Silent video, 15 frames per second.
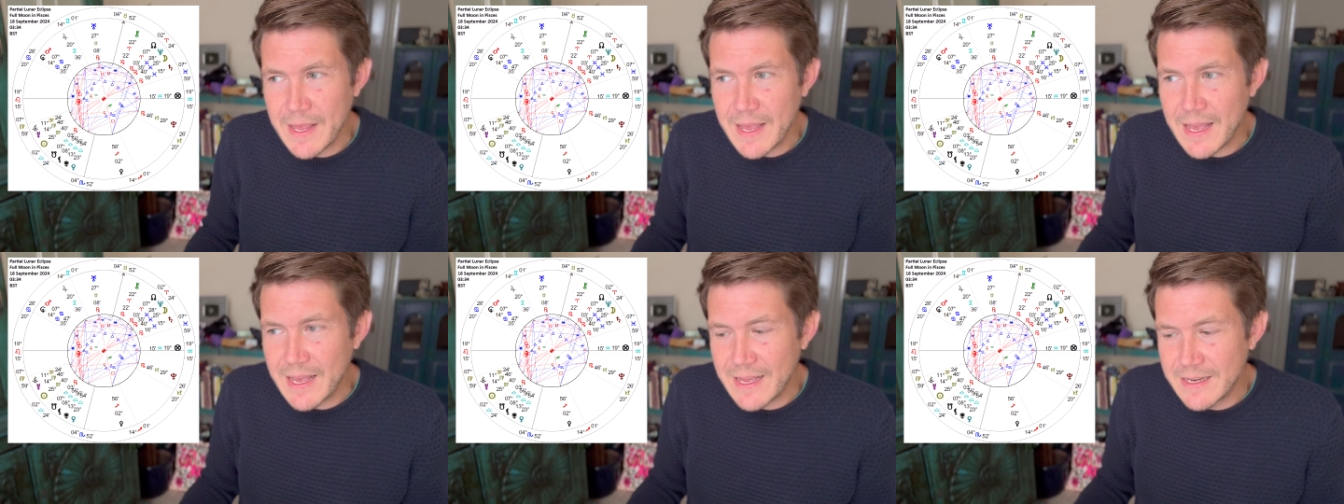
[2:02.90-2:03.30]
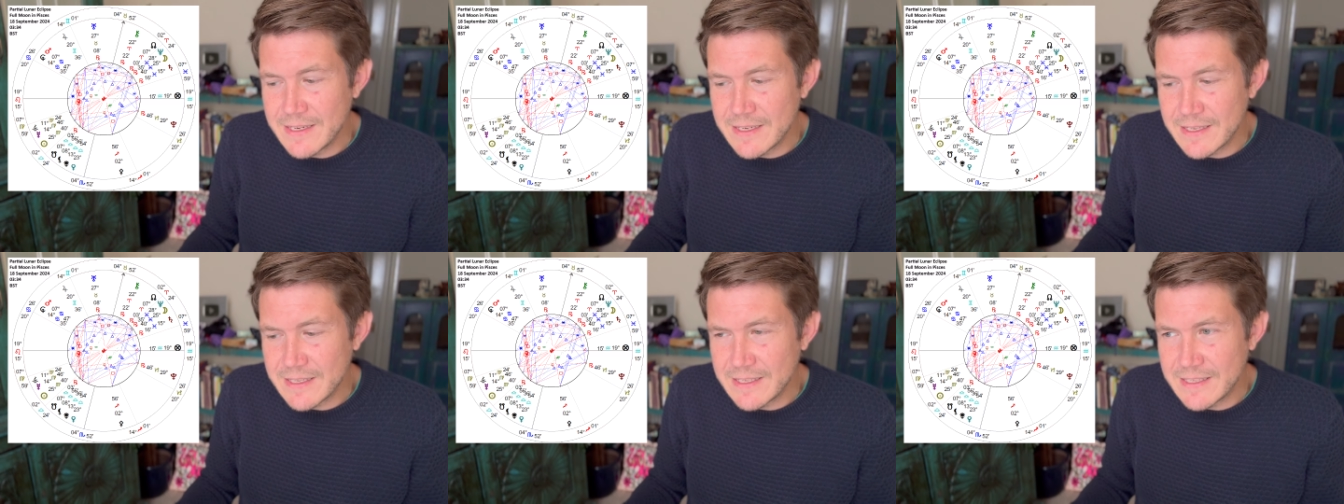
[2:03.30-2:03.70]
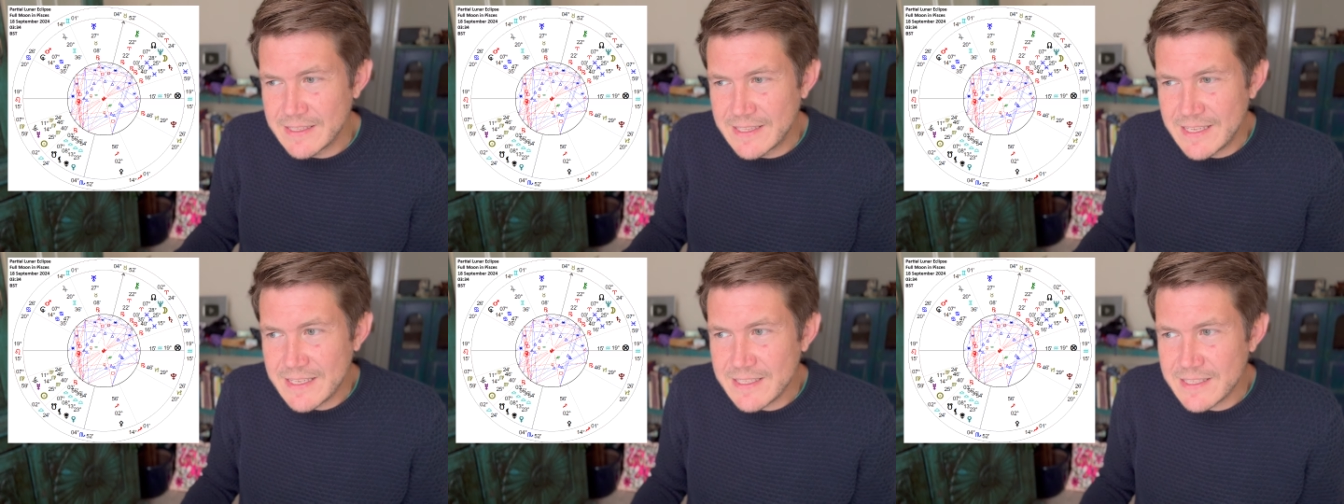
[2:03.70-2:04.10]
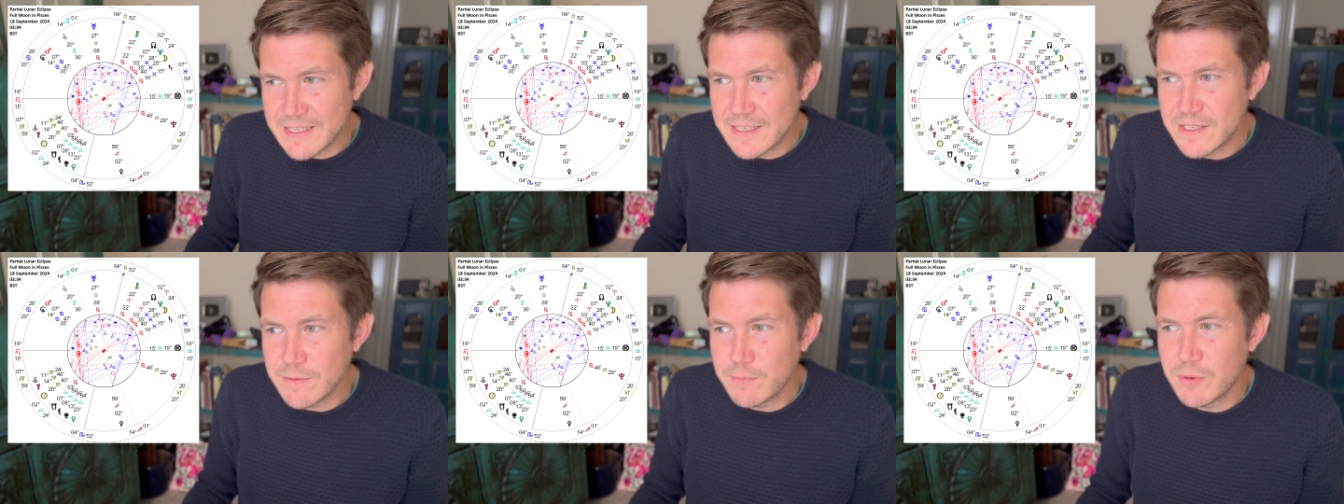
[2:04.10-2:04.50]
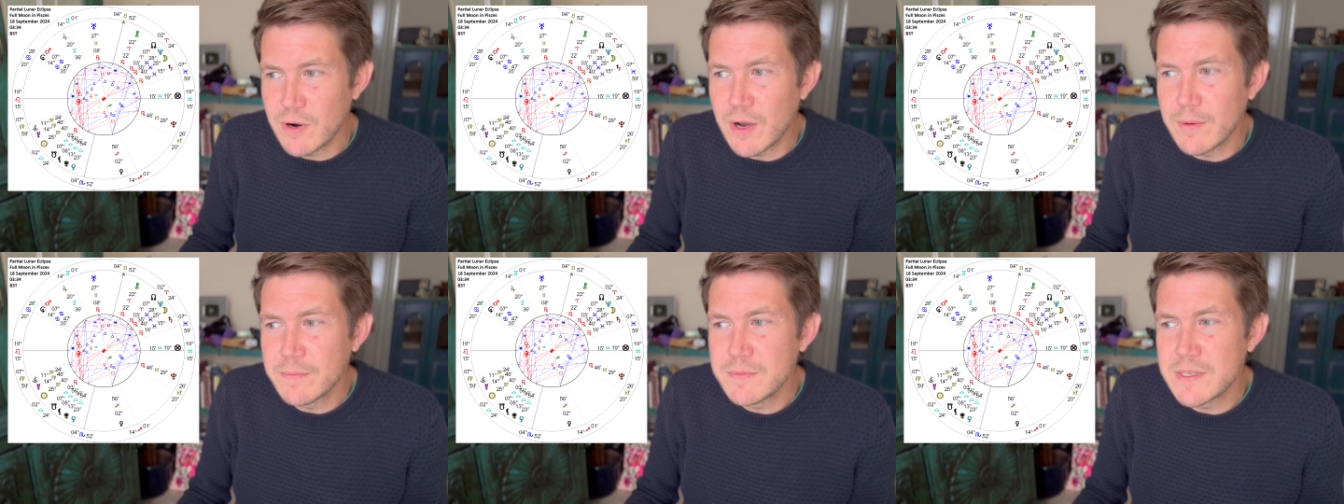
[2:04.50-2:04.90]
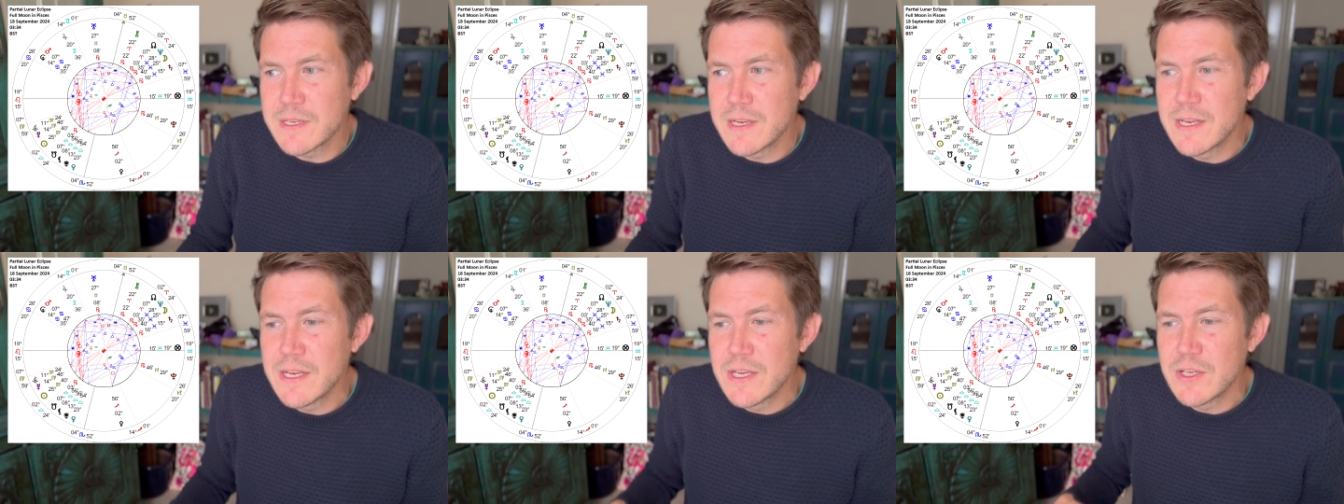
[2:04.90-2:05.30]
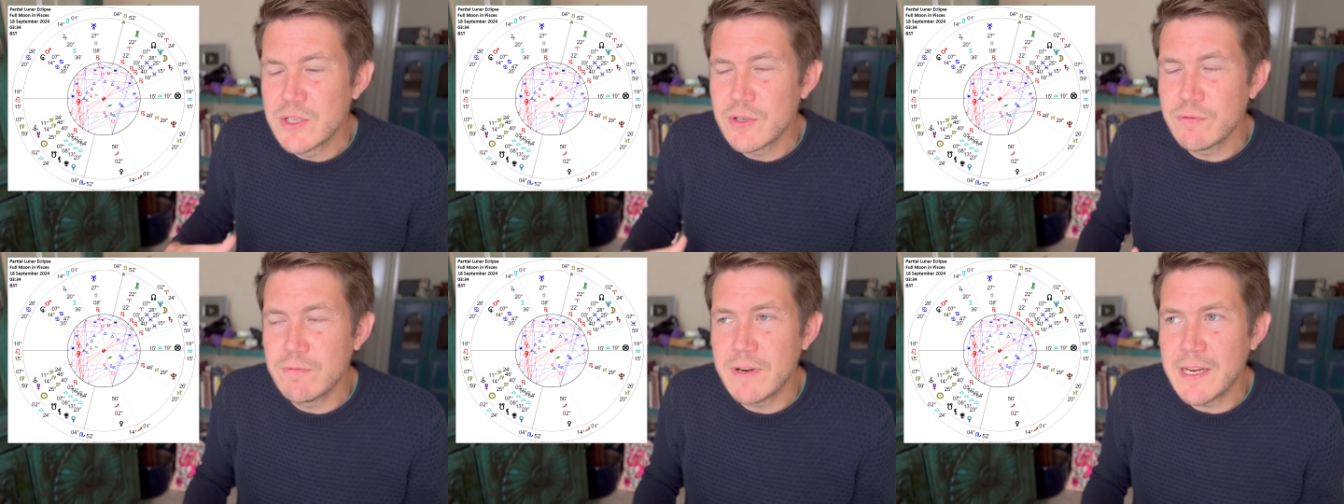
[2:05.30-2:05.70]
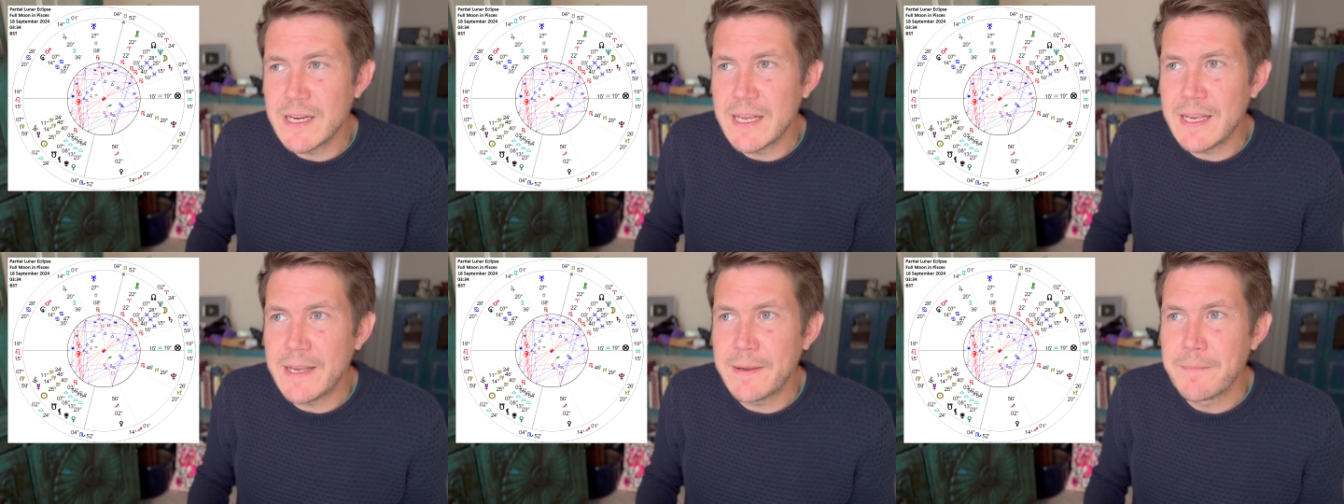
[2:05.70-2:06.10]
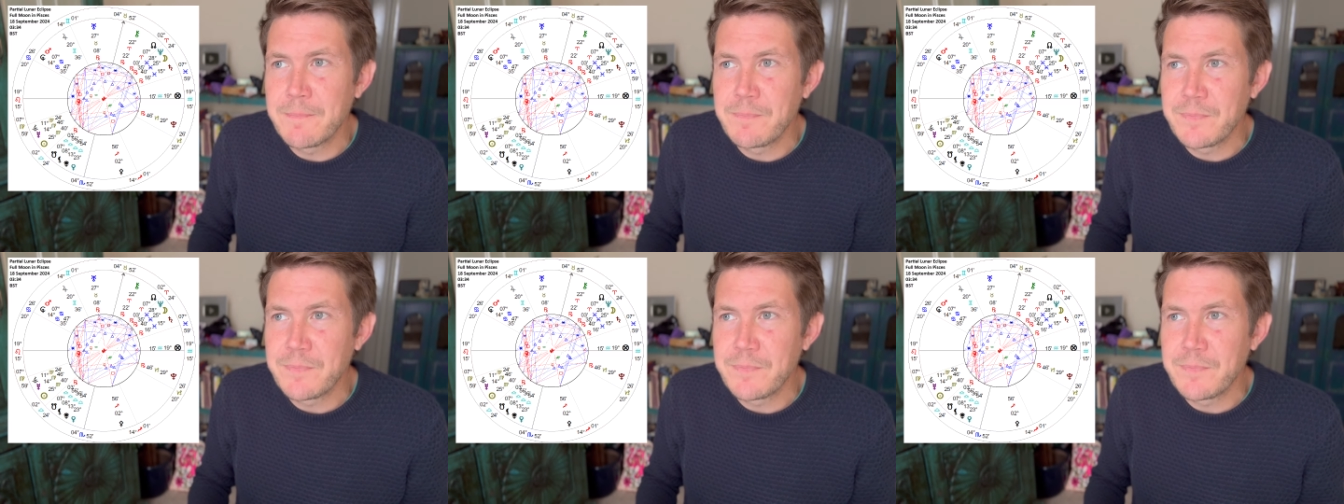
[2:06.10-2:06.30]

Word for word: And this is a prompt to really